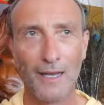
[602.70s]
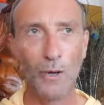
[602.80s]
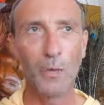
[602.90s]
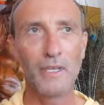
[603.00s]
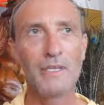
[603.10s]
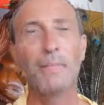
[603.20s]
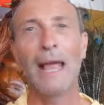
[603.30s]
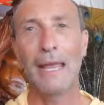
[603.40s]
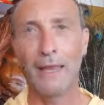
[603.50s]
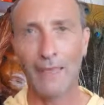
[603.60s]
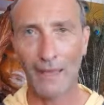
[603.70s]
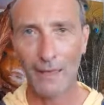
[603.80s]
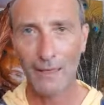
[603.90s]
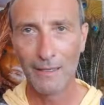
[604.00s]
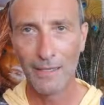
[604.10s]
don't want you to buy
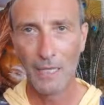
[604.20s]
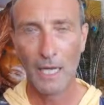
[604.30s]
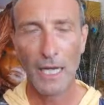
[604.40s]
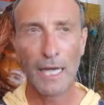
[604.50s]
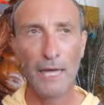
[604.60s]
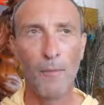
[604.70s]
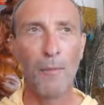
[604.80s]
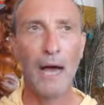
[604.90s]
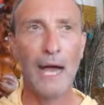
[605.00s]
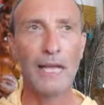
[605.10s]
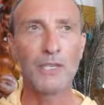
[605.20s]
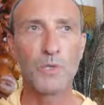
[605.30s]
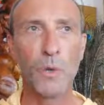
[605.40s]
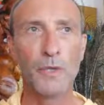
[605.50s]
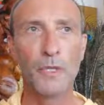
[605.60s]
anything. I
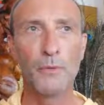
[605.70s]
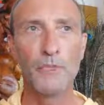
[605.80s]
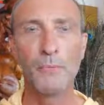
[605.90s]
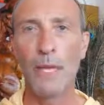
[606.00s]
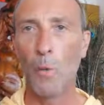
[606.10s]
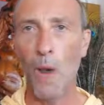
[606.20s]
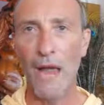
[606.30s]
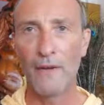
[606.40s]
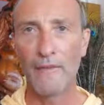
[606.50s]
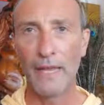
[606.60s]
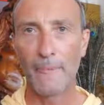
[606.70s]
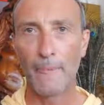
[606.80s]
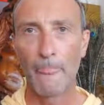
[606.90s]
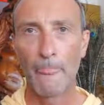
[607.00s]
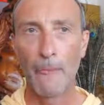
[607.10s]
just want you to be aware of it
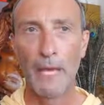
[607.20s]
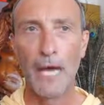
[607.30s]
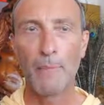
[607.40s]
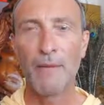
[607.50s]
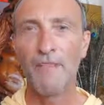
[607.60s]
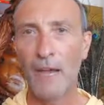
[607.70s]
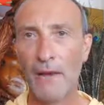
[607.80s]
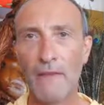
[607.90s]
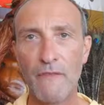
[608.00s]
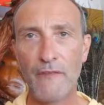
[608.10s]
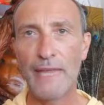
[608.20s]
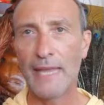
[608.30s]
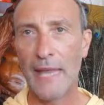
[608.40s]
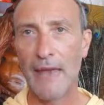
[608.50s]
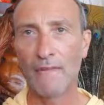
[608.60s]
and be very, very
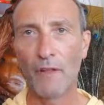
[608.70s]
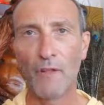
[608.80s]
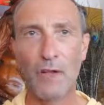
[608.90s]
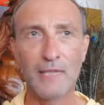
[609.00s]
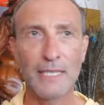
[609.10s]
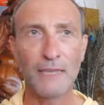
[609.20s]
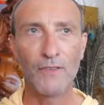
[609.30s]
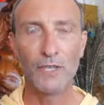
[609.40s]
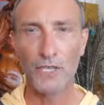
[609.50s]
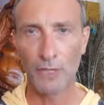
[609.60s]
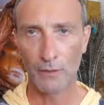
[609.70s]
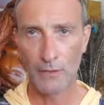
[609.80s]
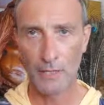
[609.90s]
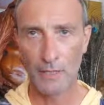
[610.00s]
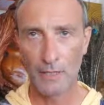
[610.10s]
careful not to give your
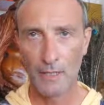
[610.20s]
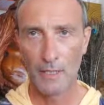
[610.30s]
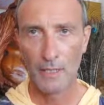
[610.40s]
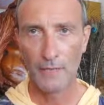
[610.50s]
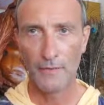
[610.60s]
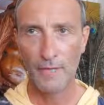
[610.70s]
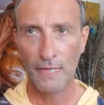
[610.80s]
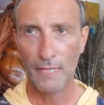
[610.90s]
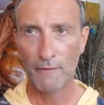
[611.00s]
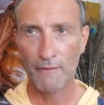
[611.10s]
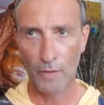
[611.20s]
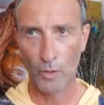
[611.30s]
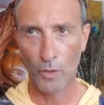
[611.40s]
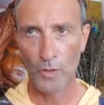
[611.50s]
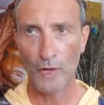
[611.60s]
children the
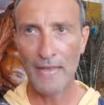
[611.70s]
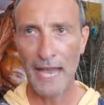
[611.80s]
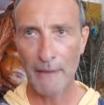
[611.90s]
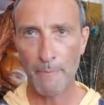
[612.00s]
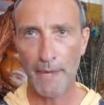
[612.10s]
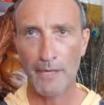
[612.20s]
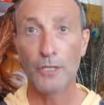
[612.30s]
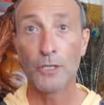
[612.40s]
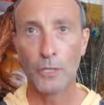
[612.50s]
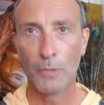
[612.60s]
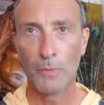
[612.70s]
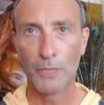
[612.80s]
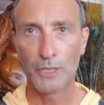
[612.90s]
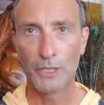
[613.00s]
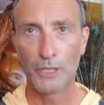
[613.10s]
phone or the iPad too
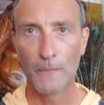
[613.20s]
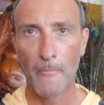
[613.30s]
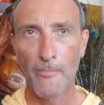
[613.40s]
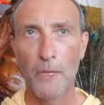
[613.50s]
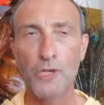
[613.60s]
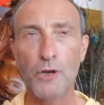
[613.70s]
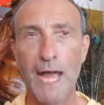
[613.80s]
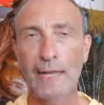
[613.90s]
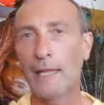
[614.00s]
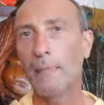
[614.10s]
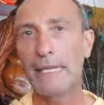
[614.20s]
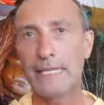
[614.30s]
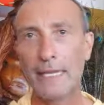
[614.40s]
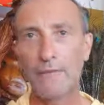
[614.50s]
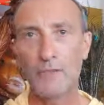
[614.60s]
much. Try and
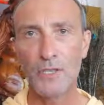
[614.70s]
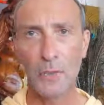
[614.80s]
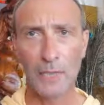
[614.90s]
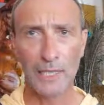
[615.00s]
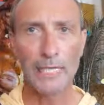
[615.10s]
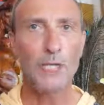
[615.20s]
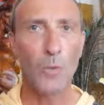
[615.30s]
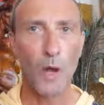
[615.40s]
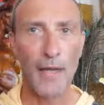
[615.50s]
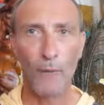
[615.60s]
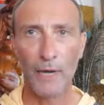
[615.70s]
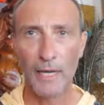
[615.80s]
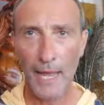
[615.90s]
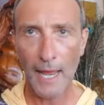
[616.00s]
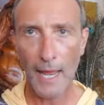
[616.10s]
limit it to at least 1 hour a
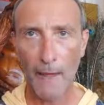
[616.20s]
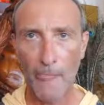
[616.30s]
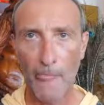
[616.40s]
day.